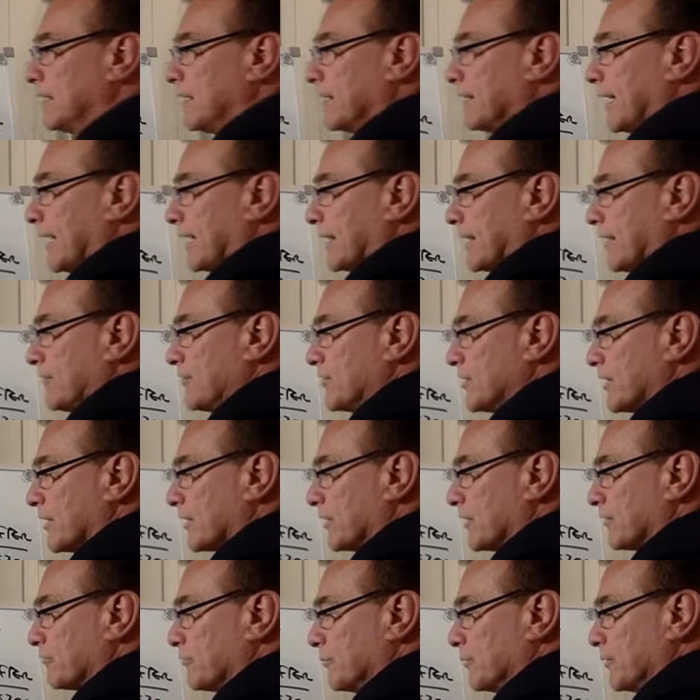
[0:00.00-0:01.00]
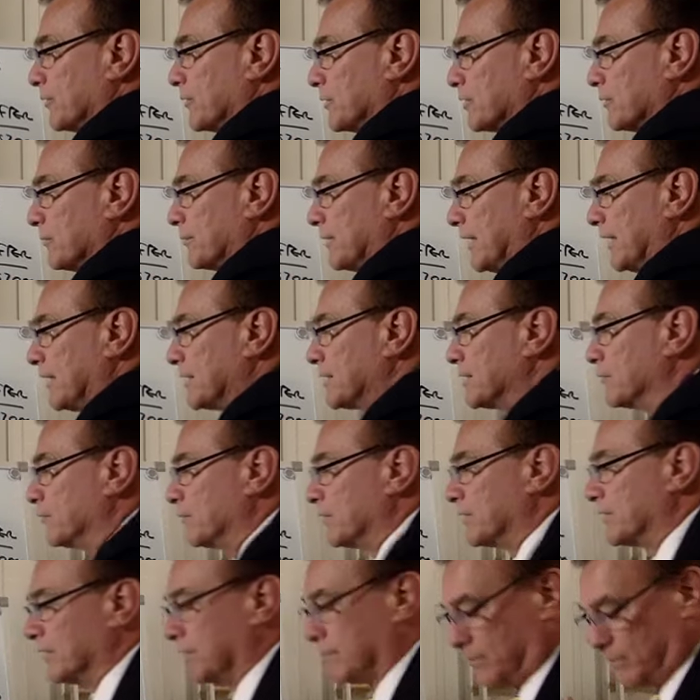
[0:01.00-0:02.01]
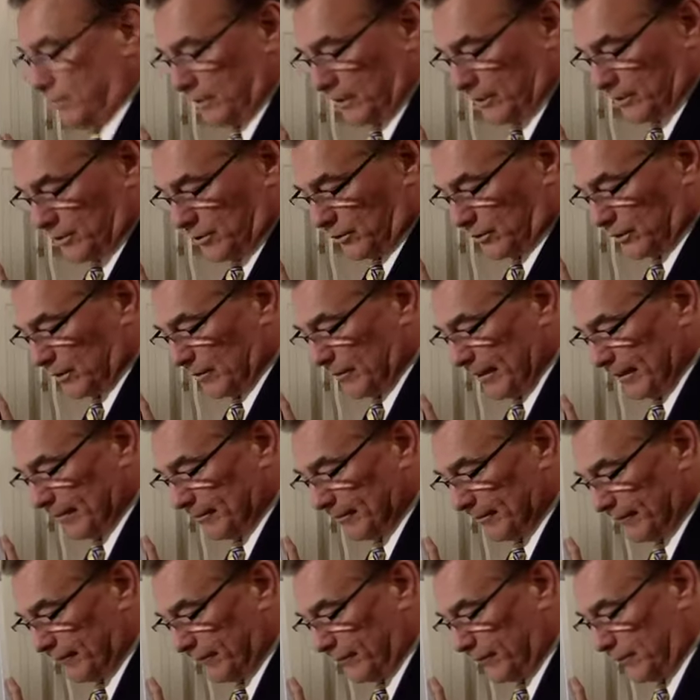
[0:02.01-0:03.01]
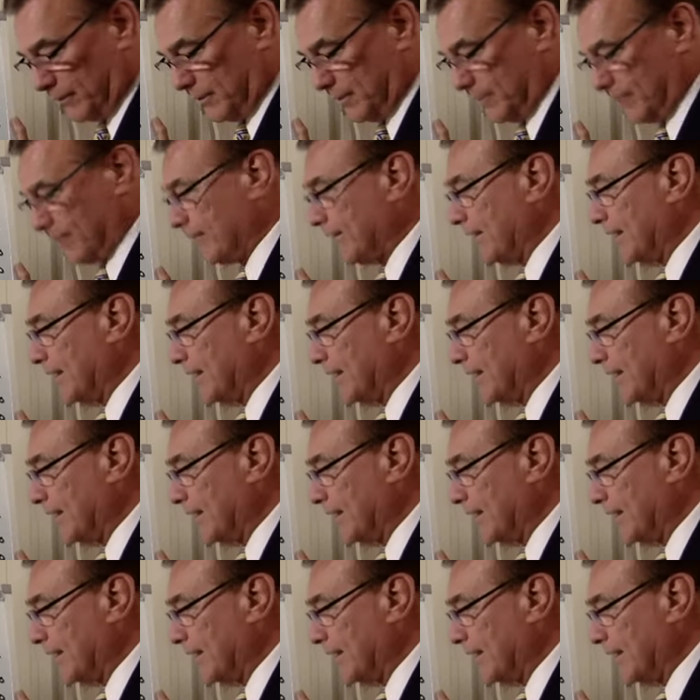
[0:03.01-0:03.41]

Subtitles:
That gives you the contribution margin, which is what I talked about before.